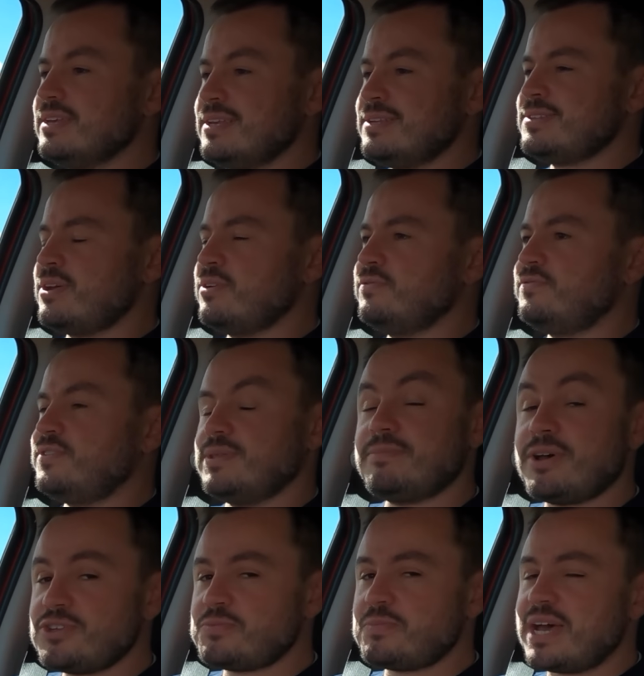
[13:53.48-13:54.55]
So for the
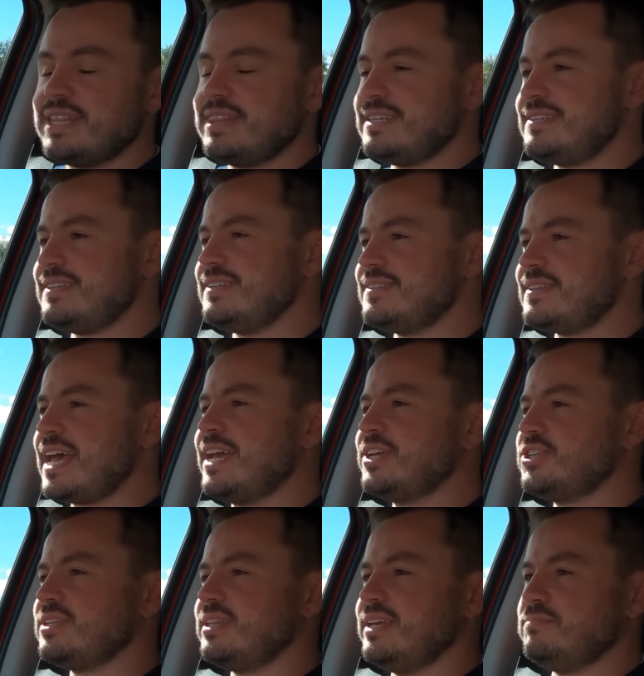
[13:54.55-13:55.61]
most part, this is
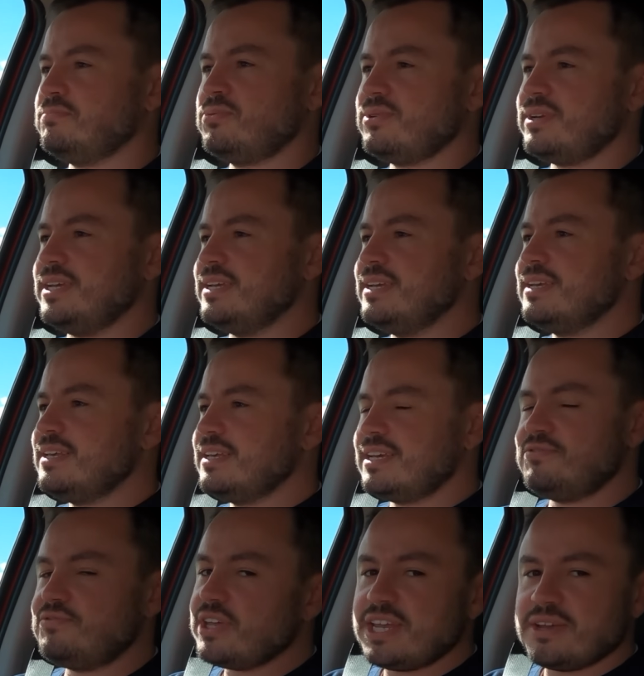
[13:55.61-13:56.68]
actually a pretty
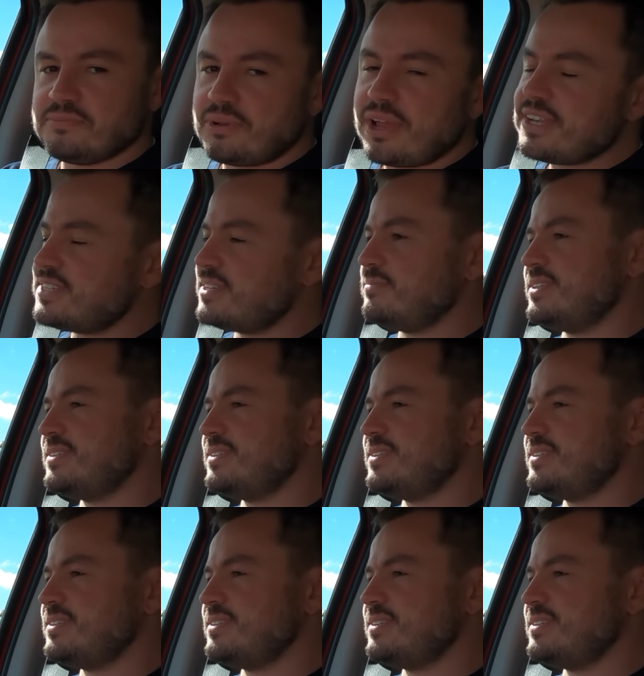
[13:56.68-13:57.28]
convenient place to be